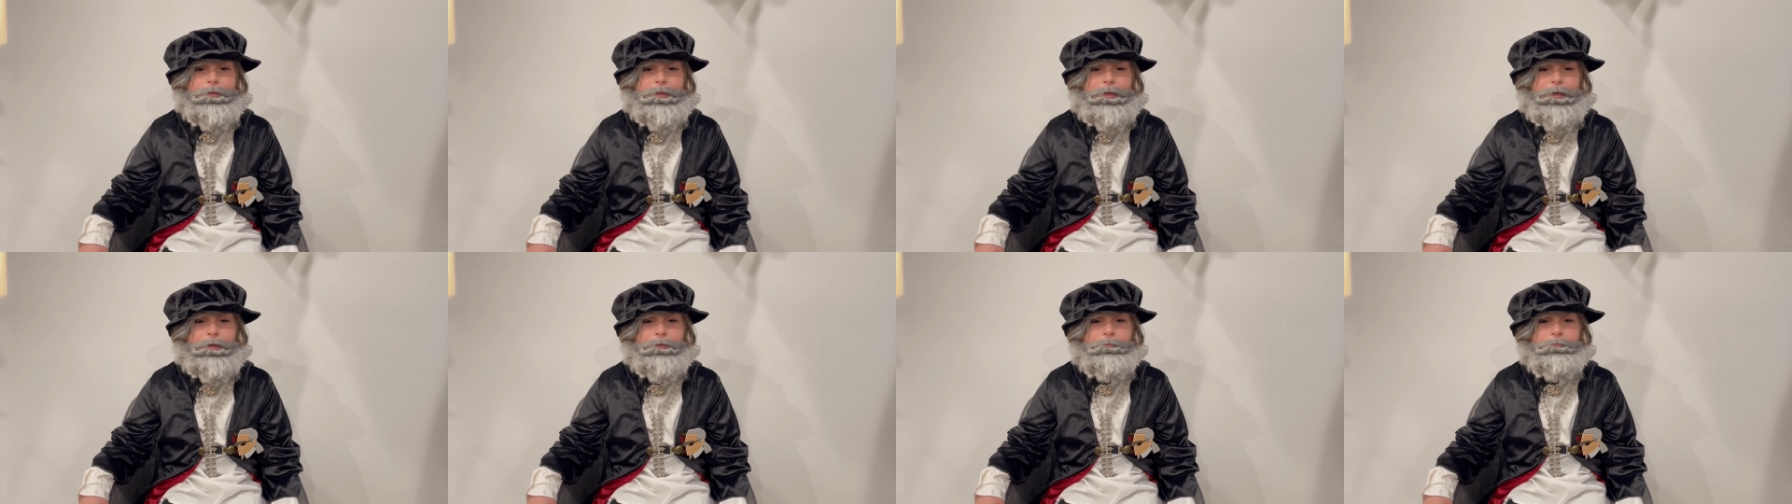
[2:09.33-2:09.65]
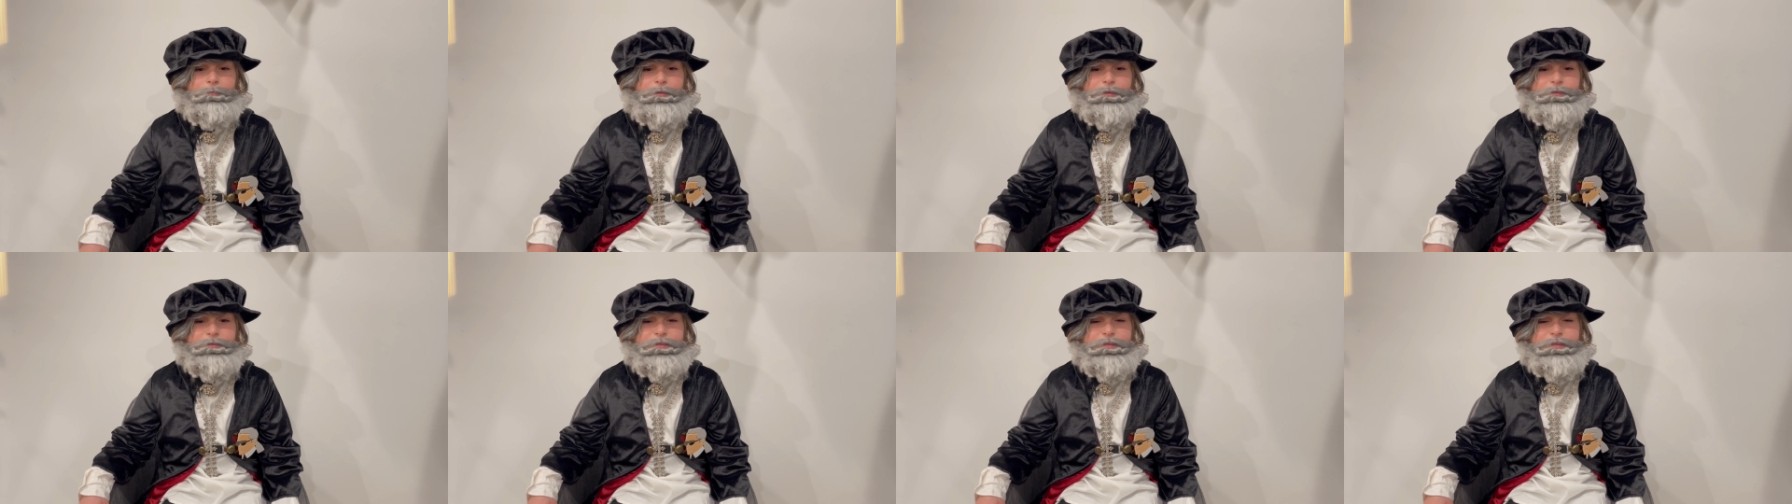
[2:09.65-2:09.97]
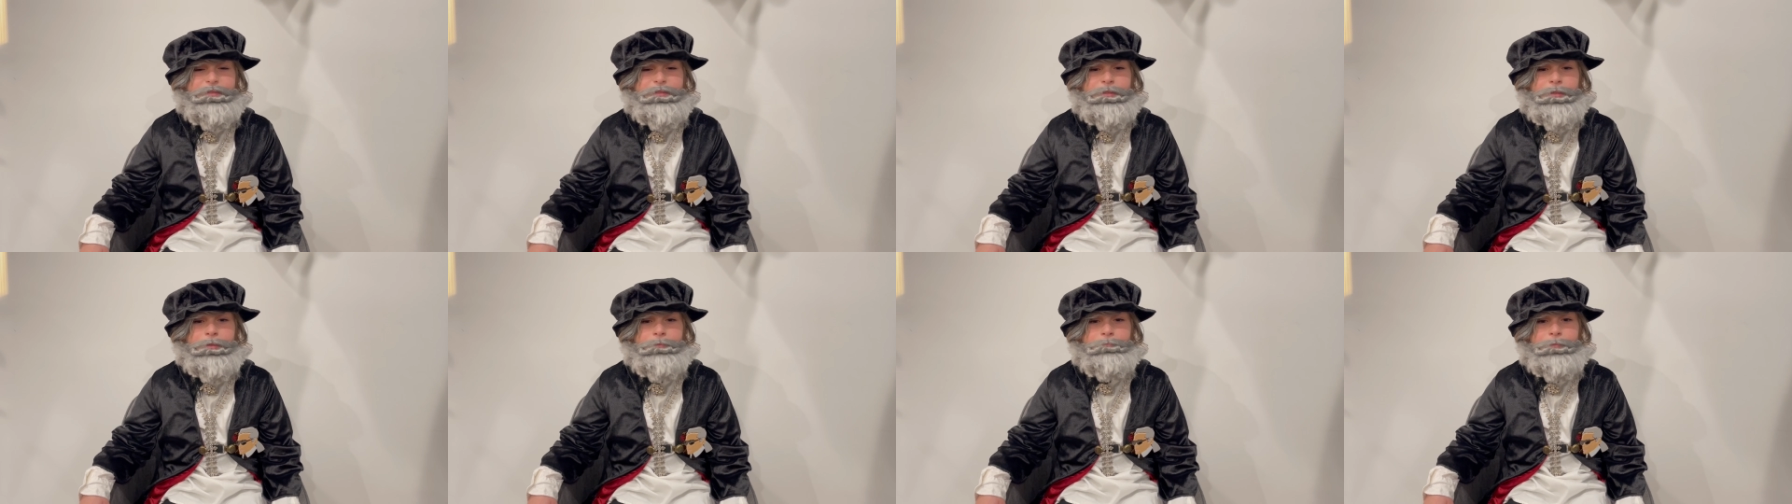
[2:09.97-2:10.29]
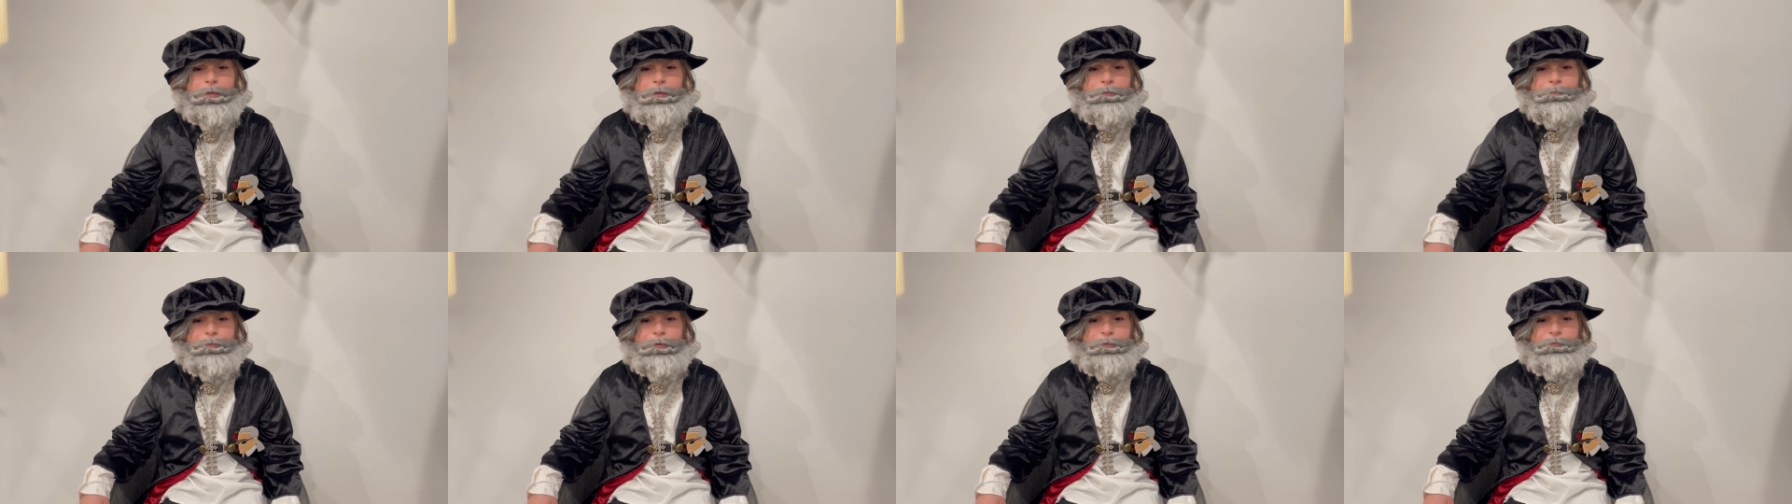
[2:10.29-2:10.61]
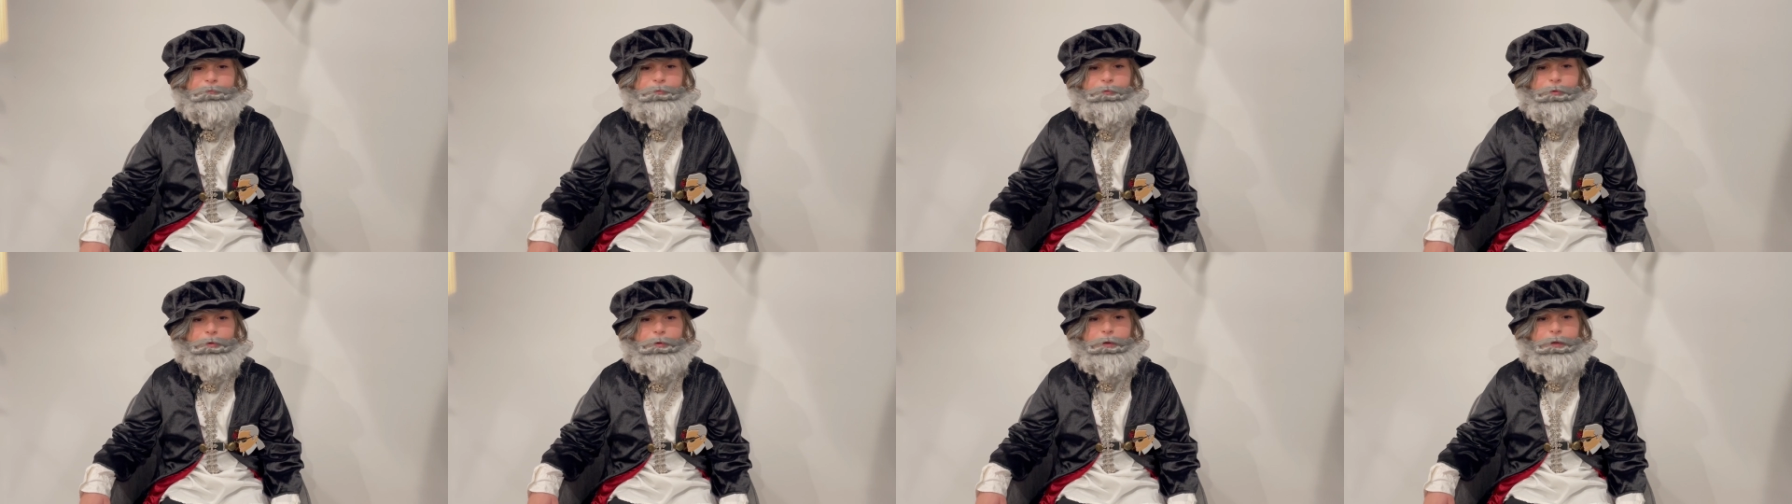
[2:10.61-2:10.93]
I went to Cuba
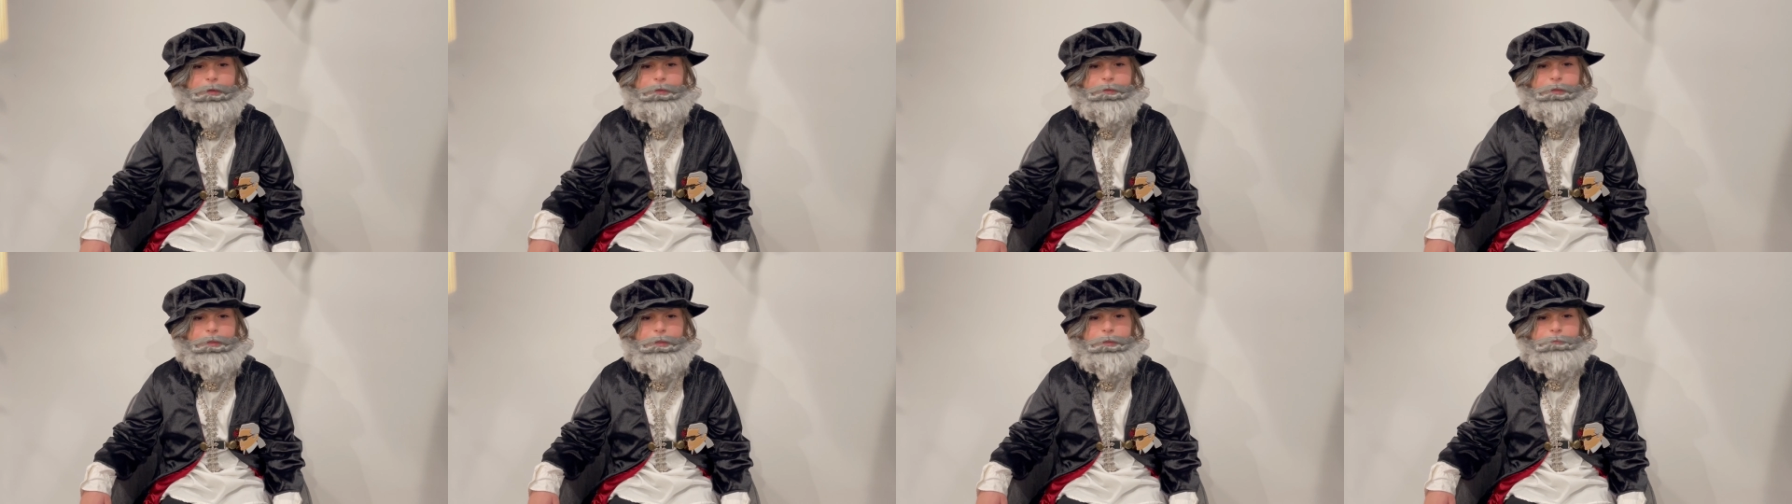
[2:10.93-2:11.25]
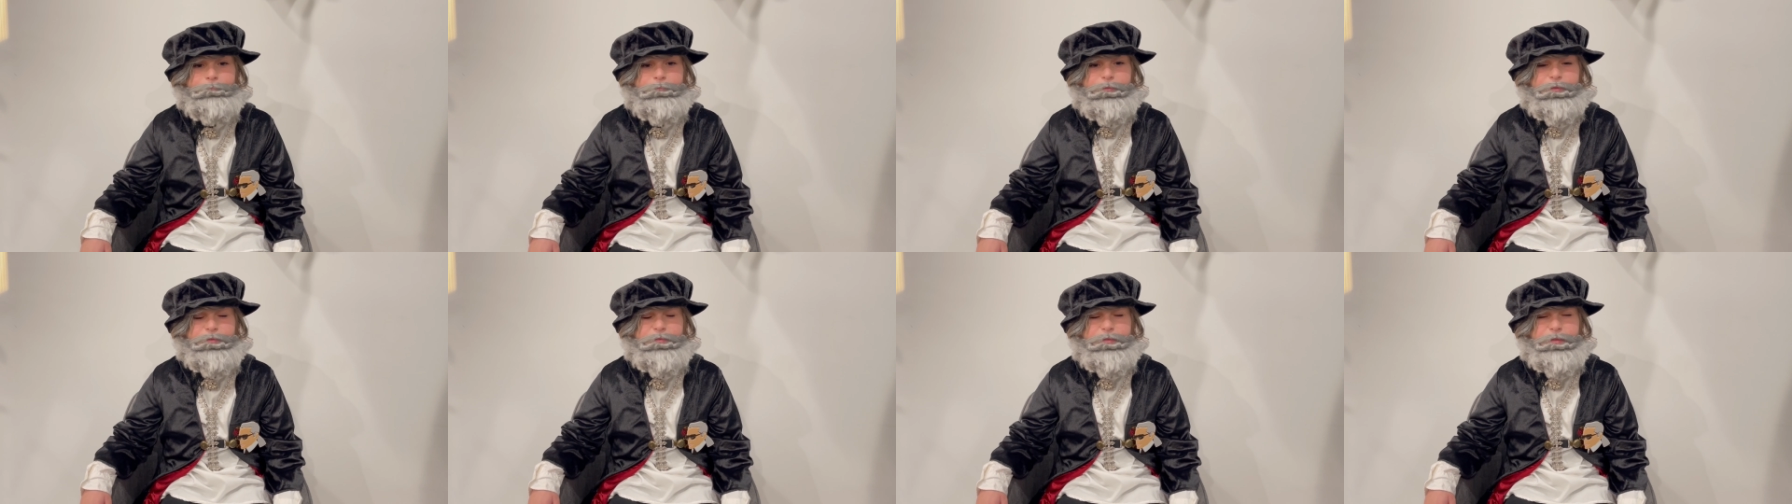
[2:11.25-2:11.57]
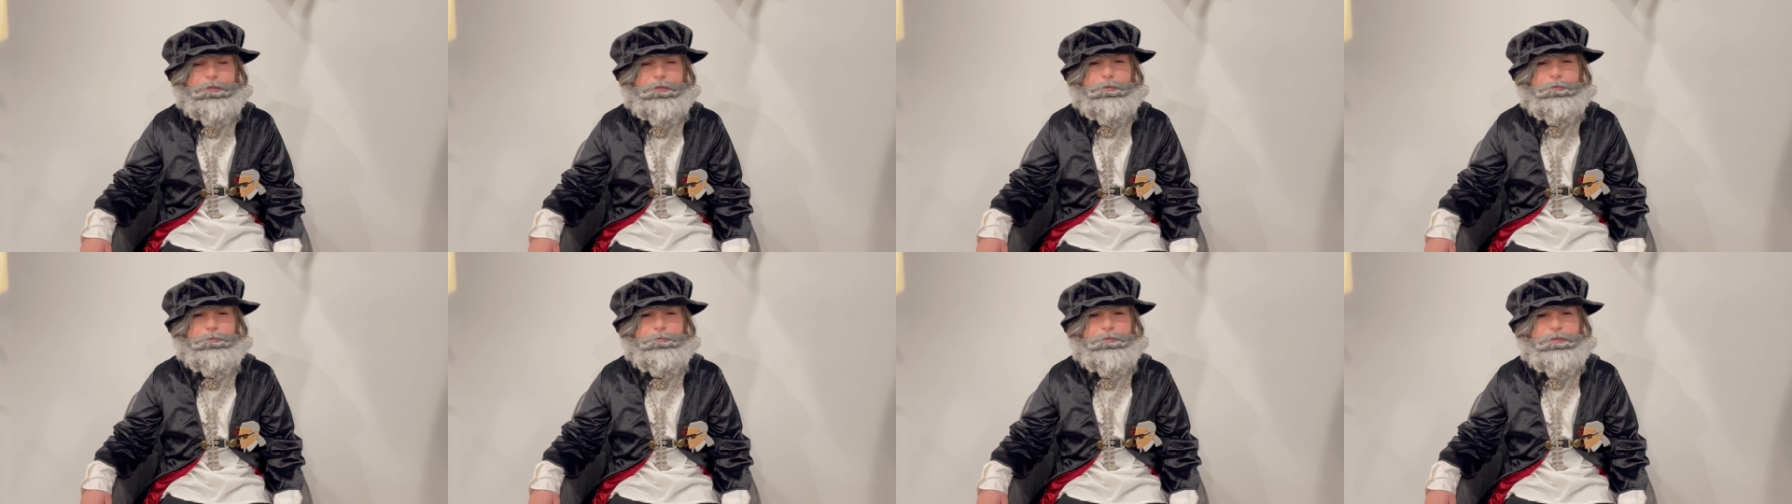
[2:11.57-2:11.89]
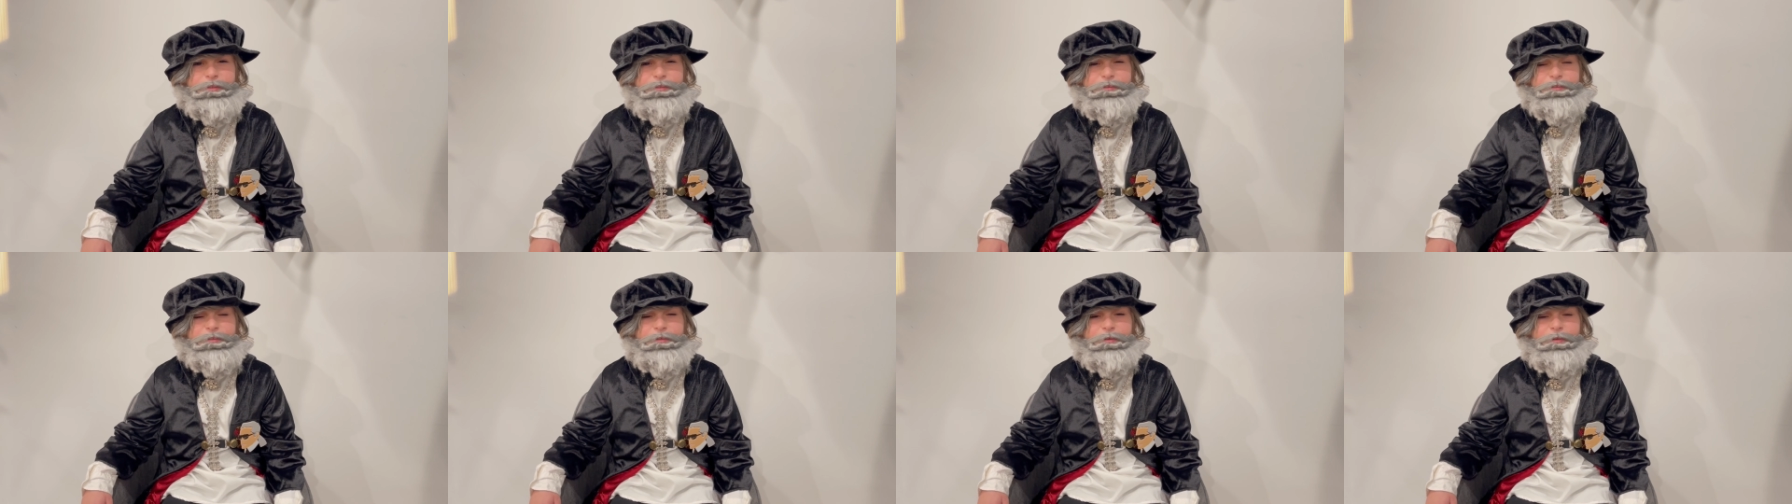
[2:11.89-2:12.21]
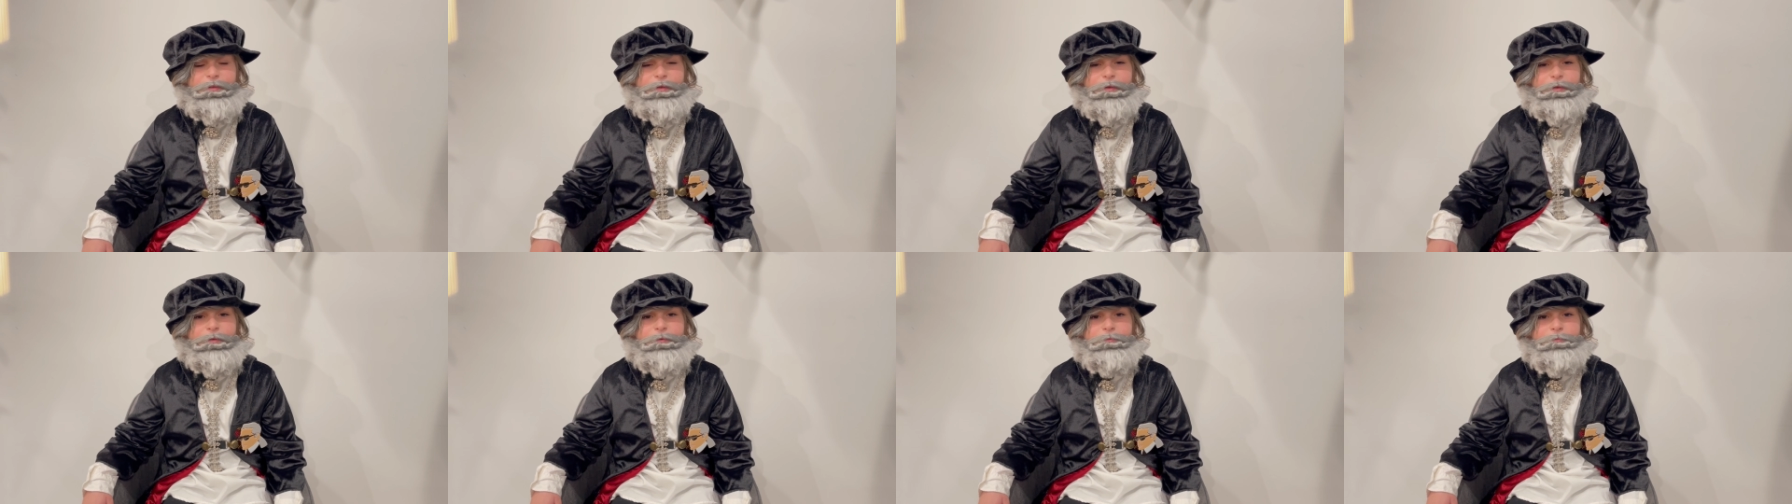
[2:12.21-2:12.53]
before I came to
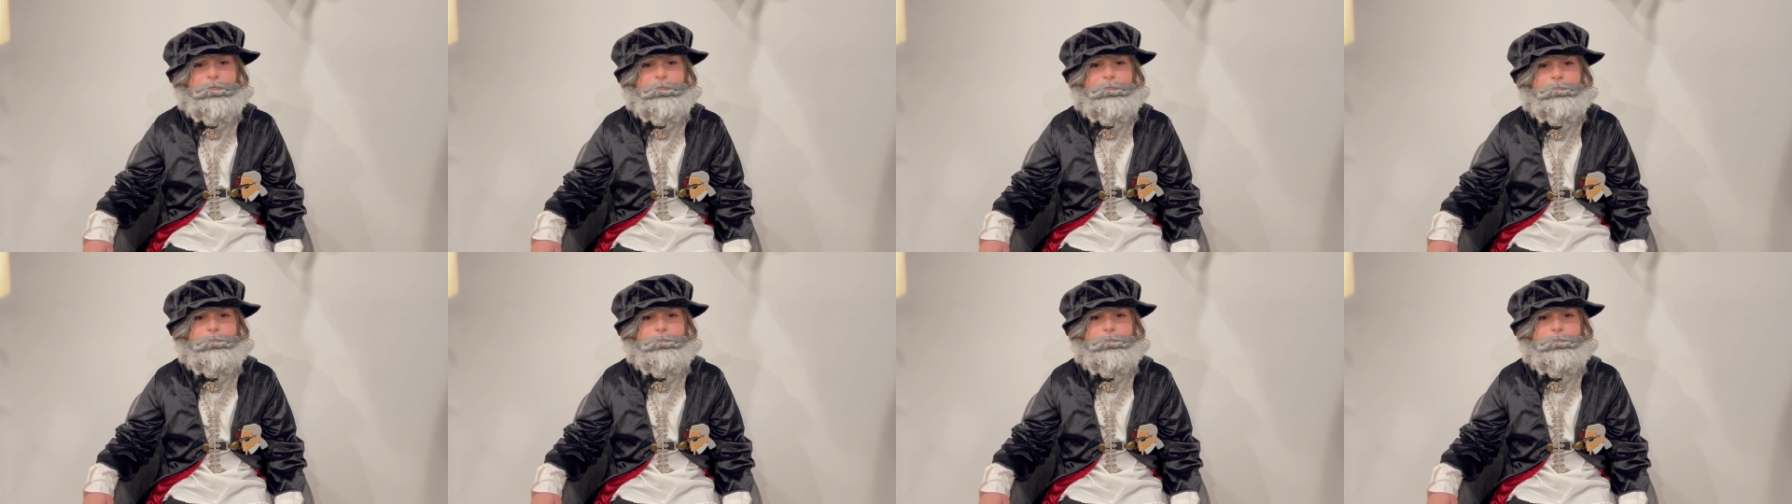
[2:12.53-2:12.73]
Tenochtitlan.